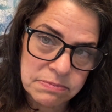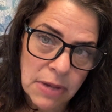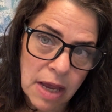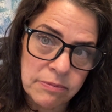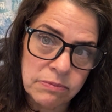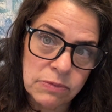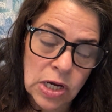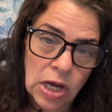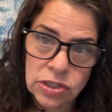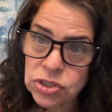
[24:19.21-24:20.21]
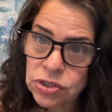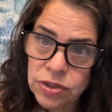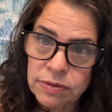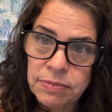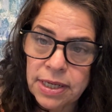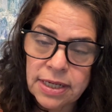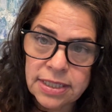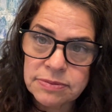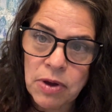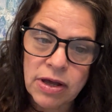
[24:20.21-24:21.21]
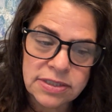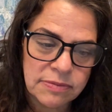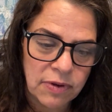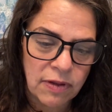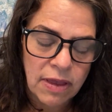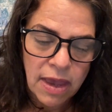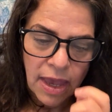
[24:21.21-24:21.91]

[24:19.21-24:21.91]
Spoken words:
I'm not sure, but it's possible.